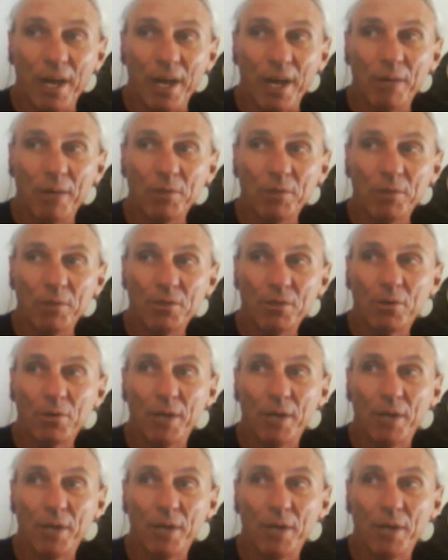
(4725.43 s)
we know
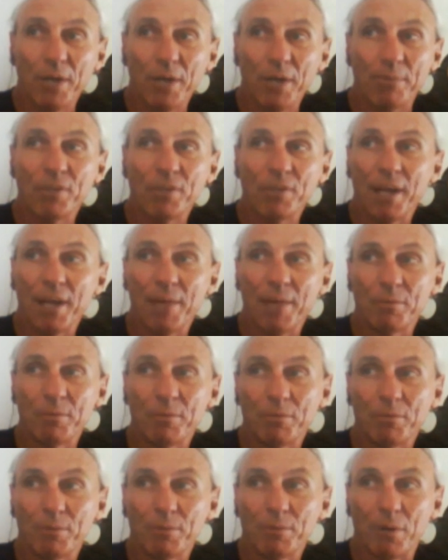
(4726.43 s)
that. We know it
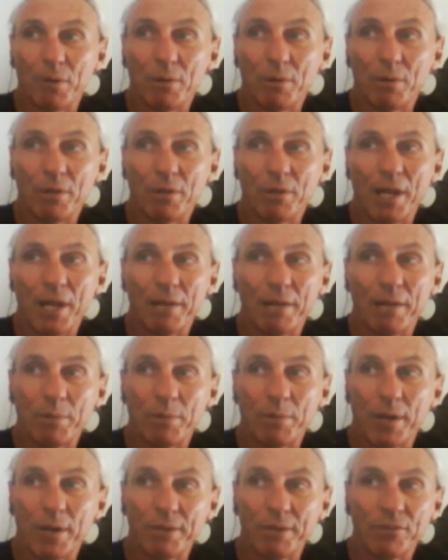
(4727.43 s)
happens, and it happens with
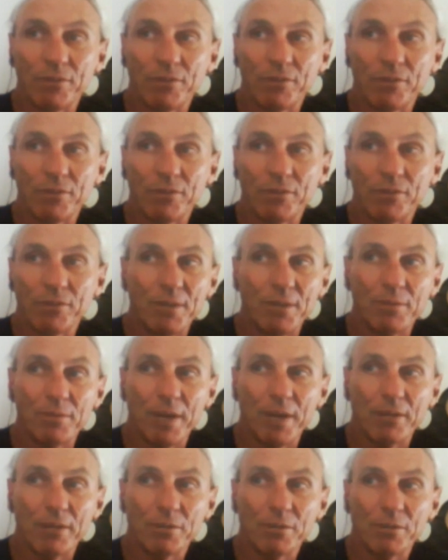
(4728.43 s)
a lot of products that are
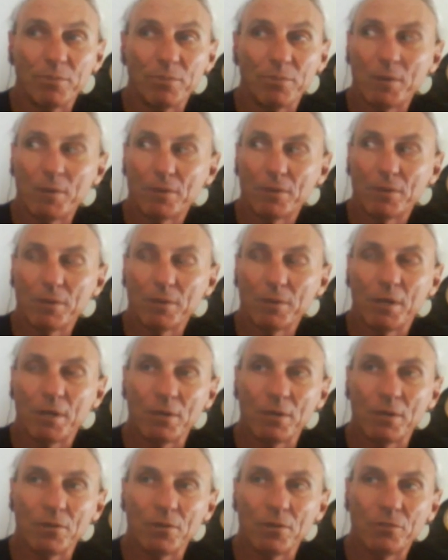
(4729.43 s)
manufactured,
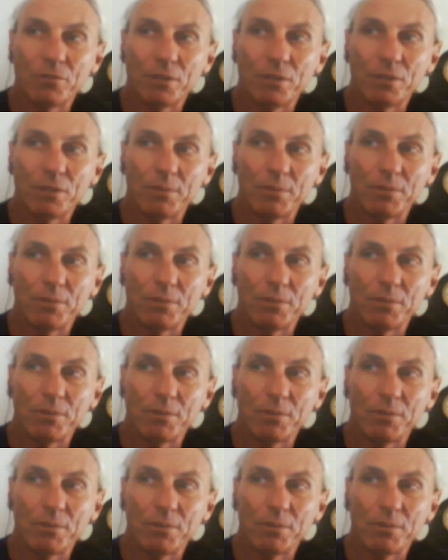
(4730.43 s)
especially using the
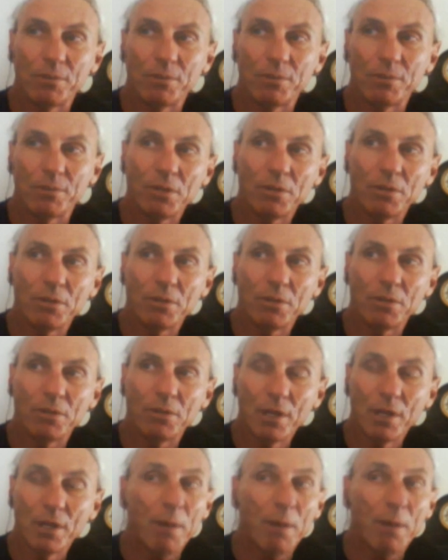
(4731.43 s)
materials that we
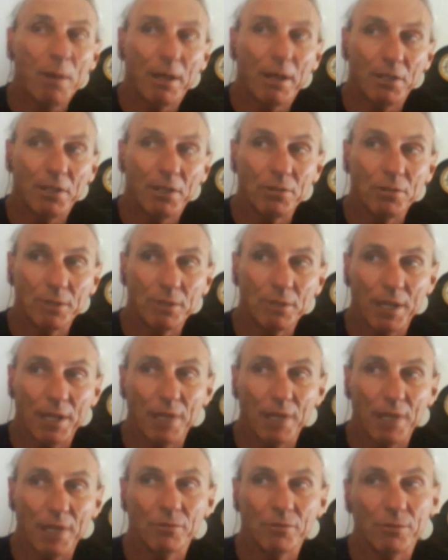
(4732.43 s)
use. It's
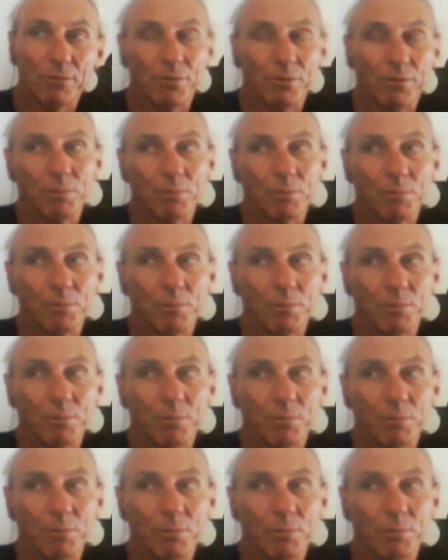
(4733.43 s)
polyurethane, so it's
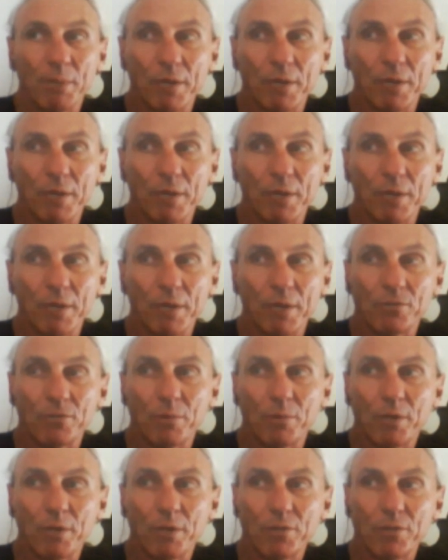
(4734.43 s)
a
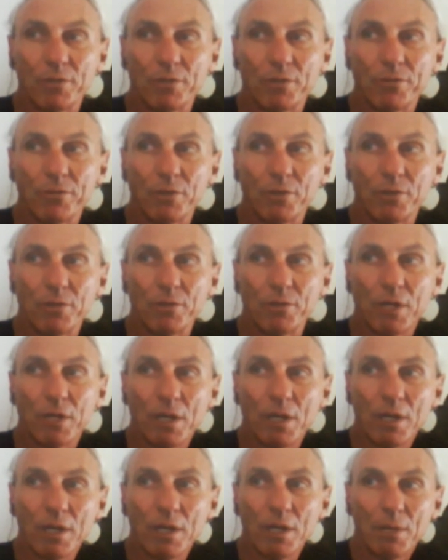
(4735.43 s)
petroleum-based situation.
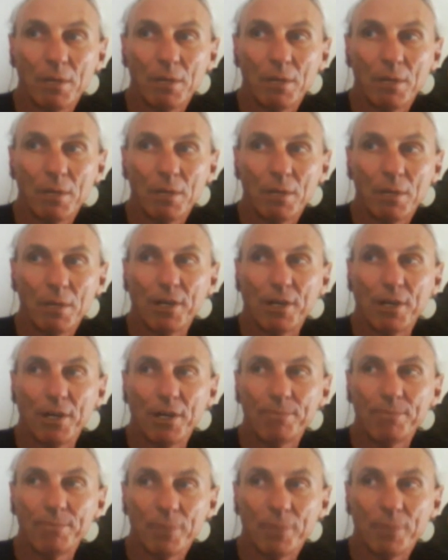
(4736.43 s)
So,
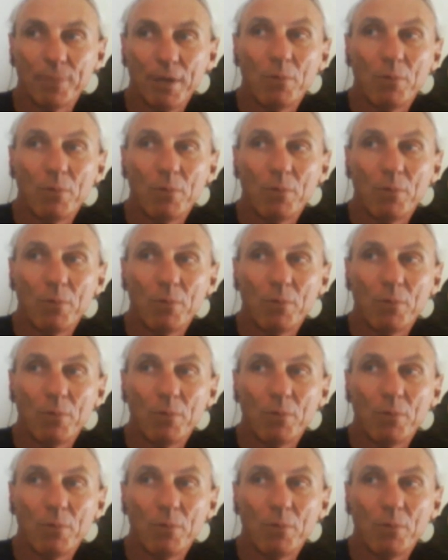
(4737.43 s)
but